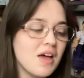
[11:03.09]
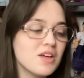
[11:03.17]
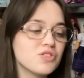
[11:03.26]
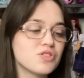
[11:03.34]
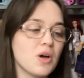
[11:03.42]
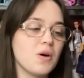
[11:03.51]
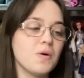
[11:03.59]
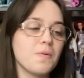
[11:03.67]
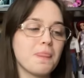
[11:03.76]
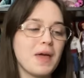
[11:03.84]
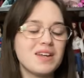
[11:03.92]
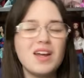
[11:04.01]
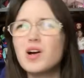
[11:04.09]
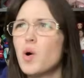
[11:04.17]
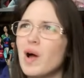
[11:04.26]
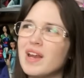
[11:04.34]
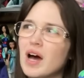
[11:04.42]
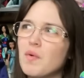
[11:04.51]
So not
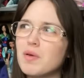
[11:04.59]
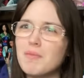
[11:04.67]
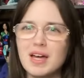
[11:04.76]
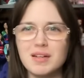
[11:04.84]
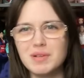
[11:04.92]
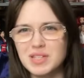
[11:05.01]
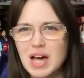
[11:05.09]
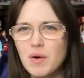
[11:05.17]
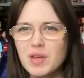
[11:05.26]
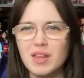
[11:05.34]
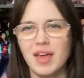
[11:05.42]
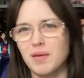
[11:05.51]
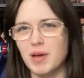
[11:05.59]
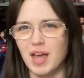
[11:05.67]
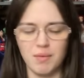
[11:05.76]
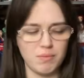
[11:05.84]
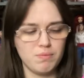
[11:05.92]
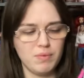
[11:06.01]
quite how we met. It's how we like
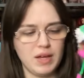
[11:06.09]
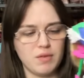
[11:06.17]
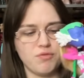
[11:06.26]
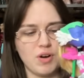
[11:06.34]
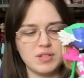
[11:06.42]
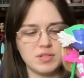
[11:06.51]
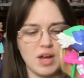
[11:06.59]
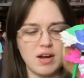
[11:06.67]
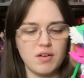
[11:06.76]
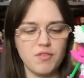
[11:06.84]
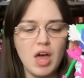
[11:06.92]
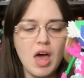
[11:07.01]
became like friends kind of.